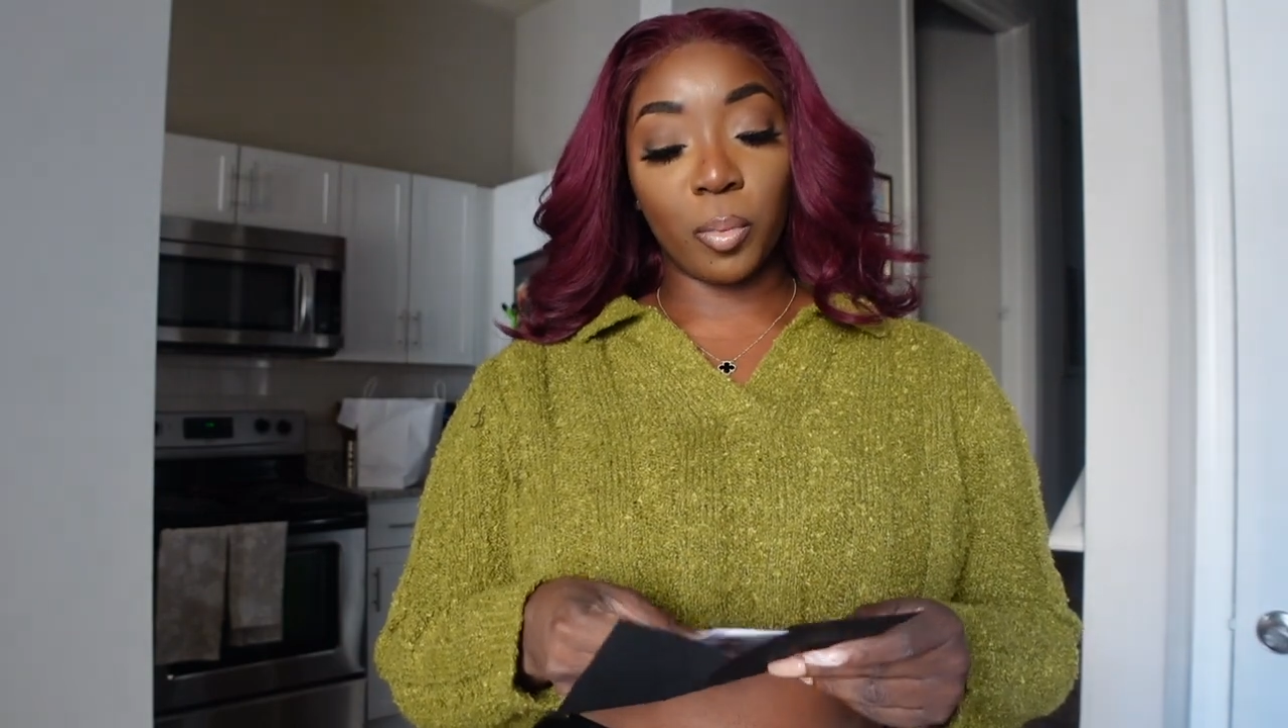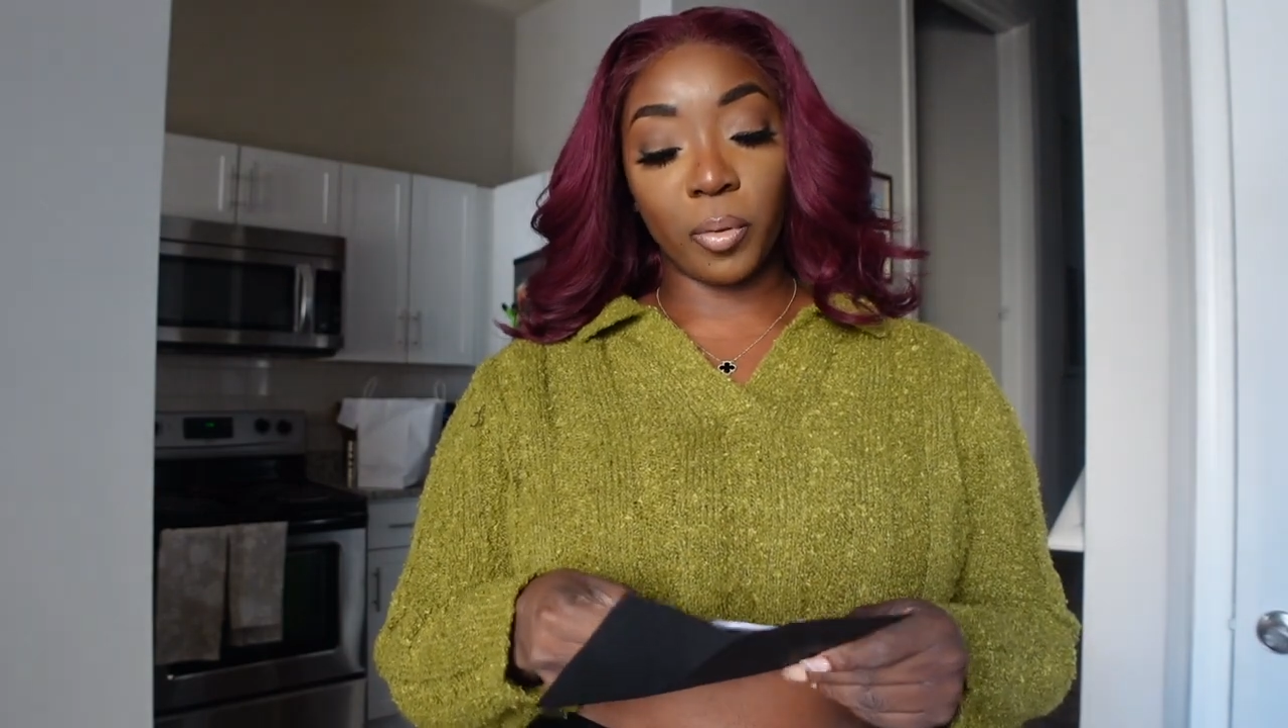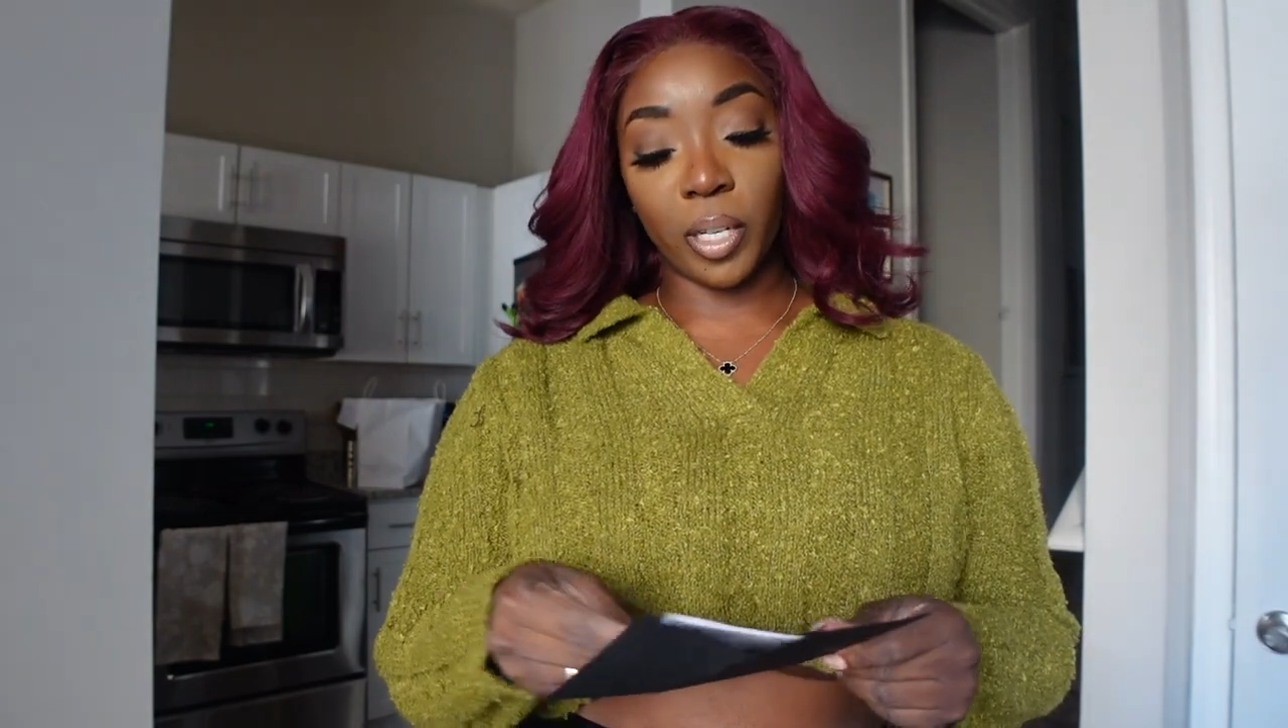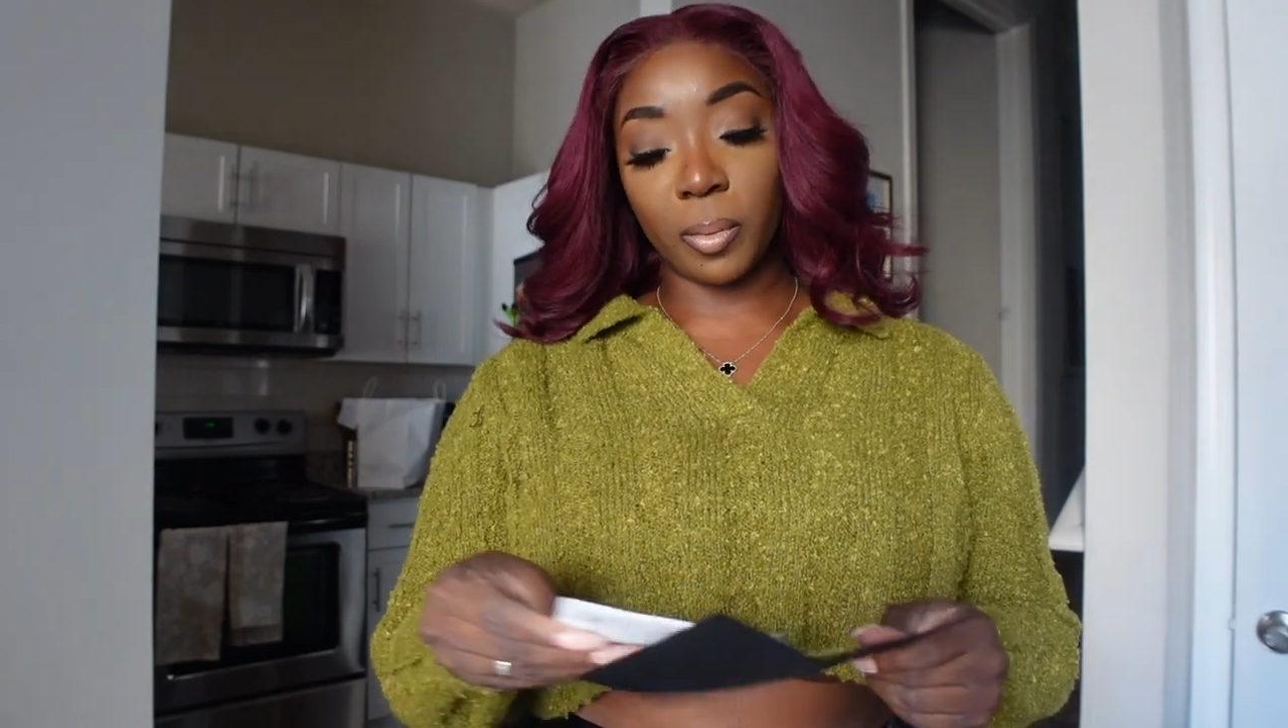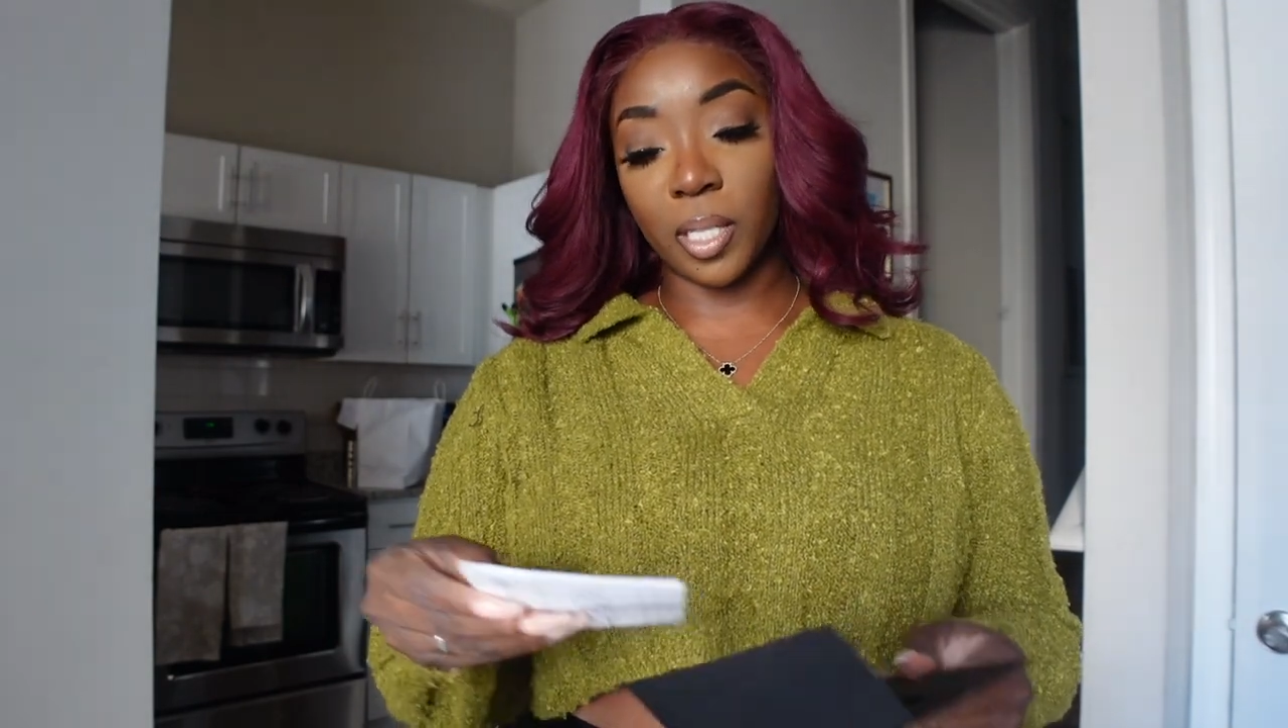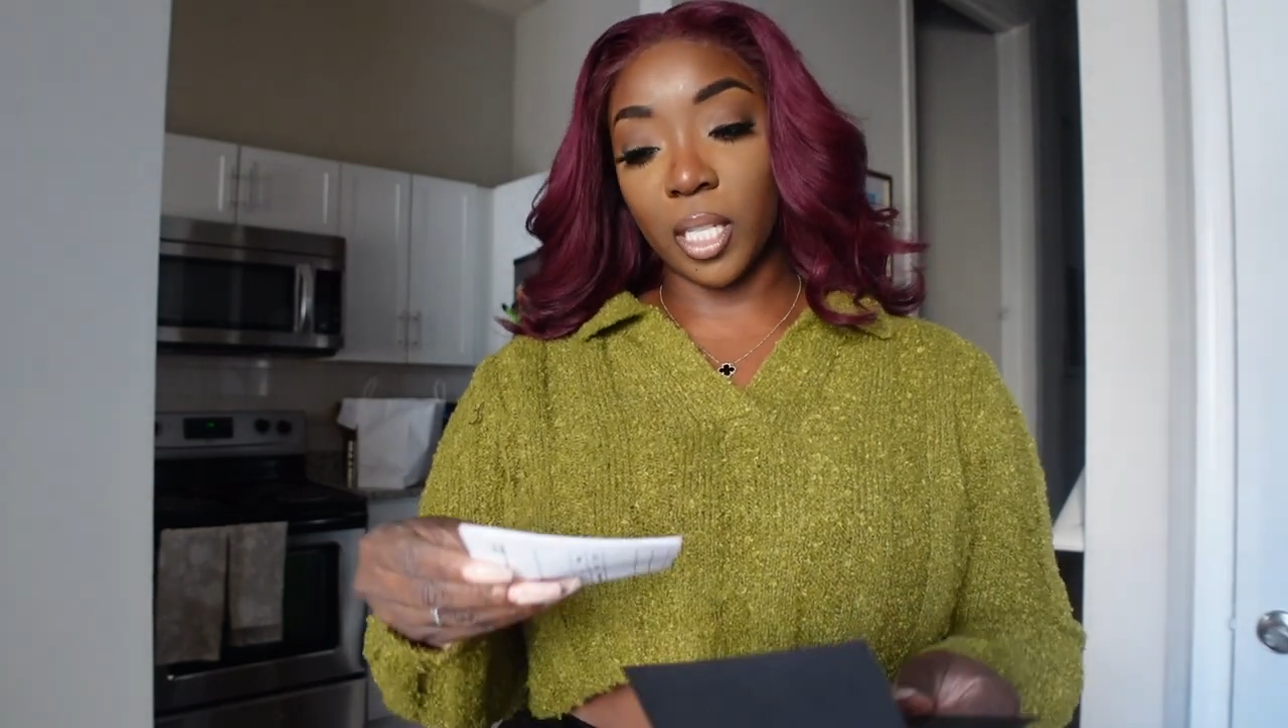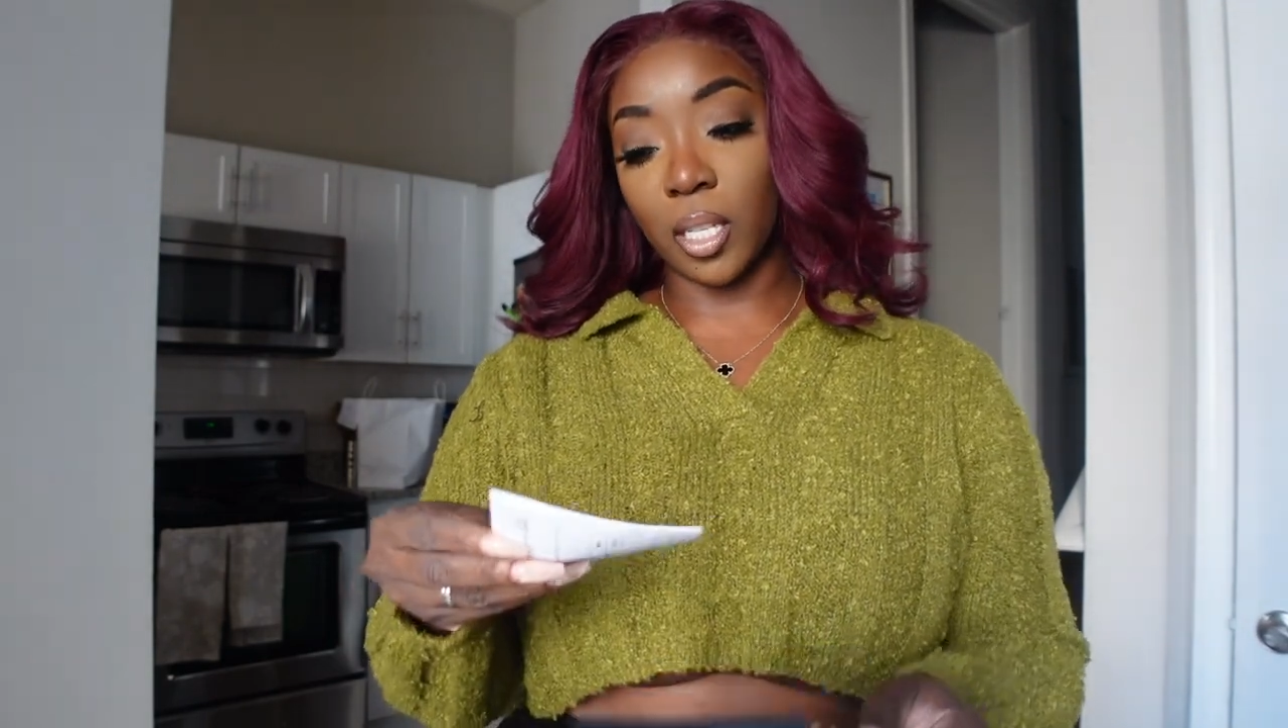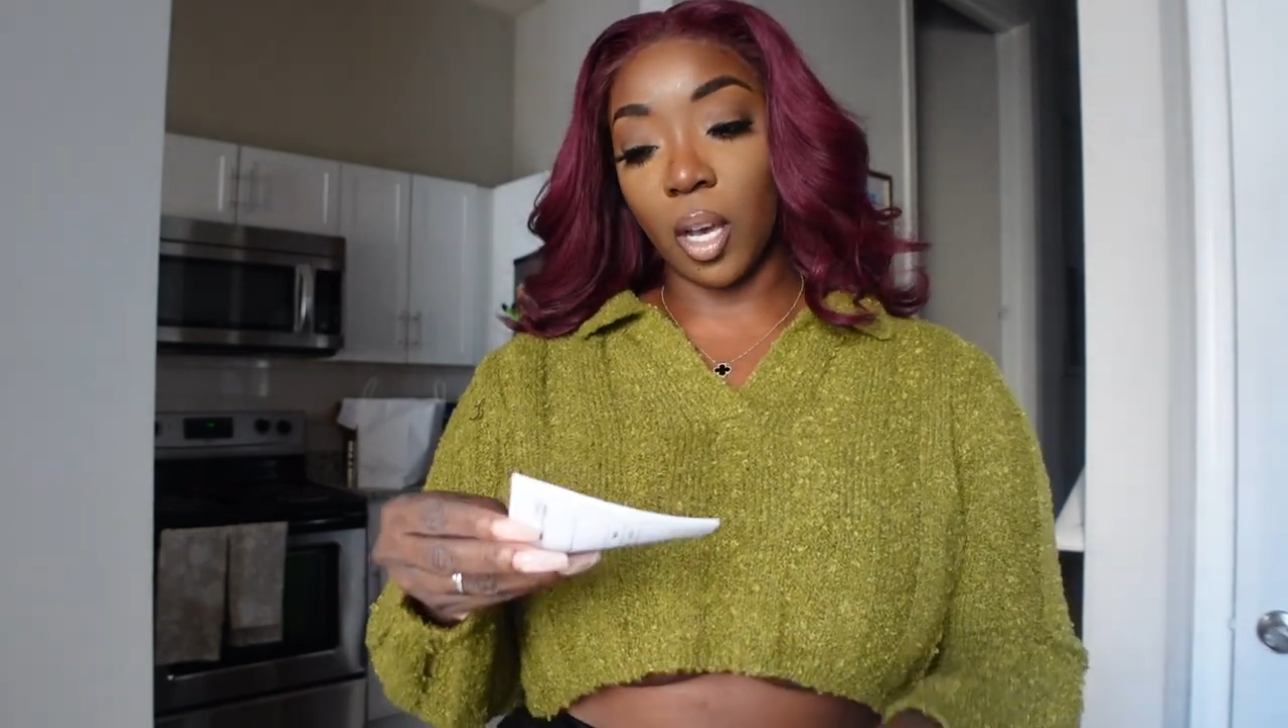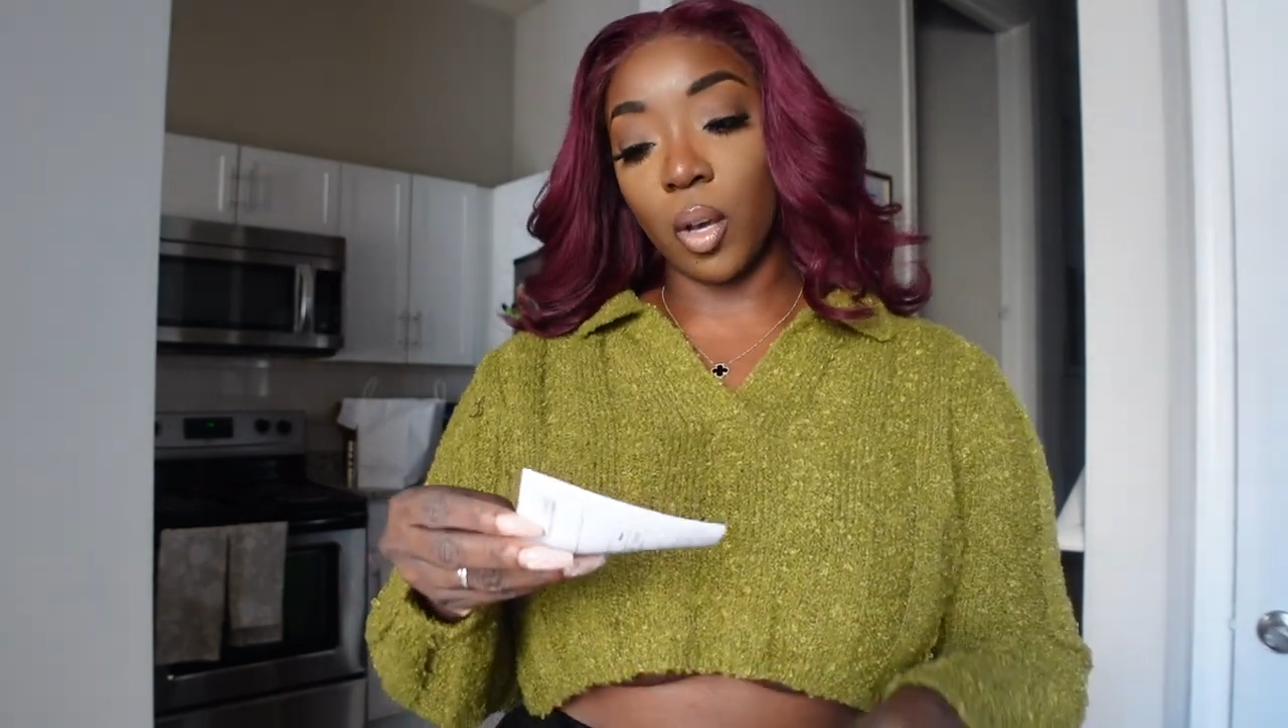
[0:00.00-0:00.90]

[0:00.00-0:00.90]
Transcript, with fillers: but Ricky Brazil,